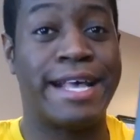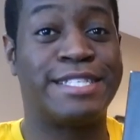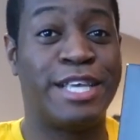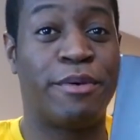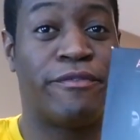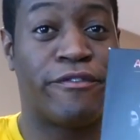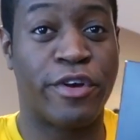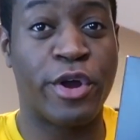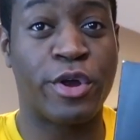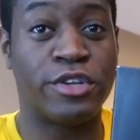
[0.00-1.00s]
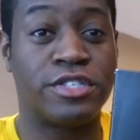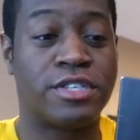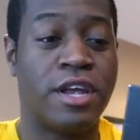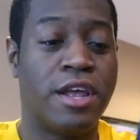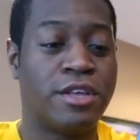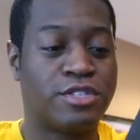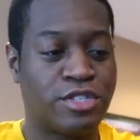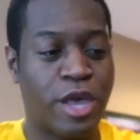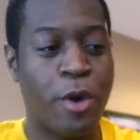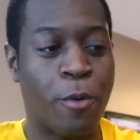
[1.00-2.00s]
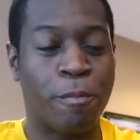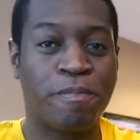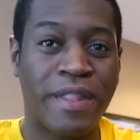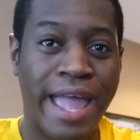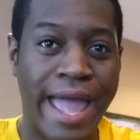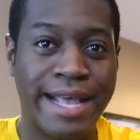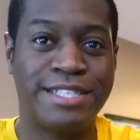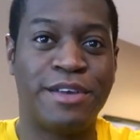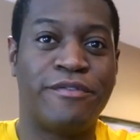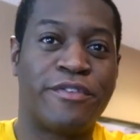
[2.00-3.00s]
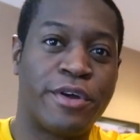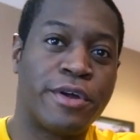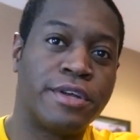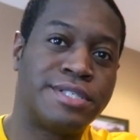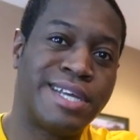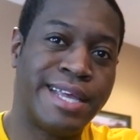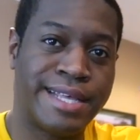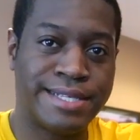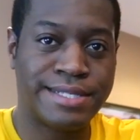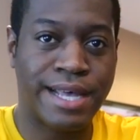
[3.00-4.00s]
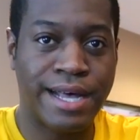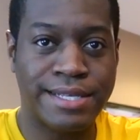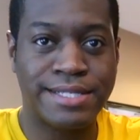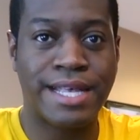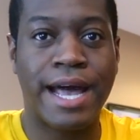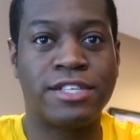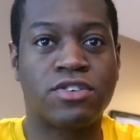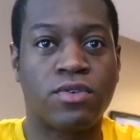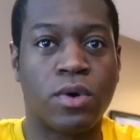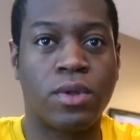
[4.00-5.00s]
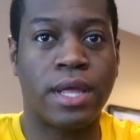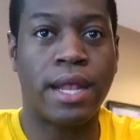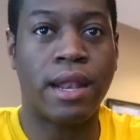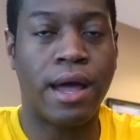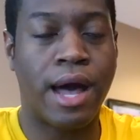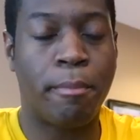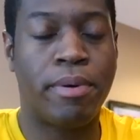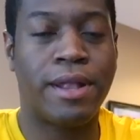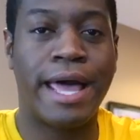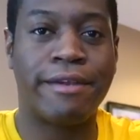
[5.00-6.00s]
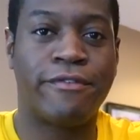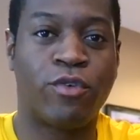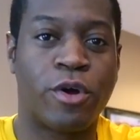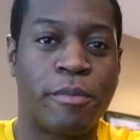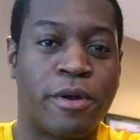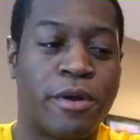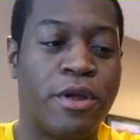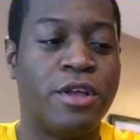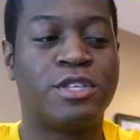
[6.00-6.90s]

Exeunt Verge. So, Exeunt Verge is a side-scrolling platformer.